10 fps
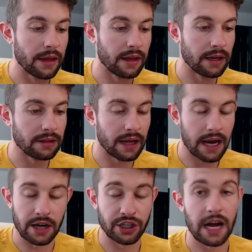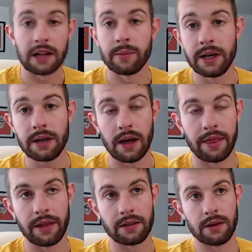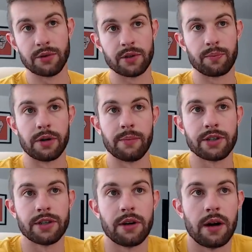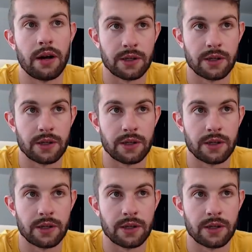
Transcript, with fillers: They kind of shocked me. I think it was pretty much a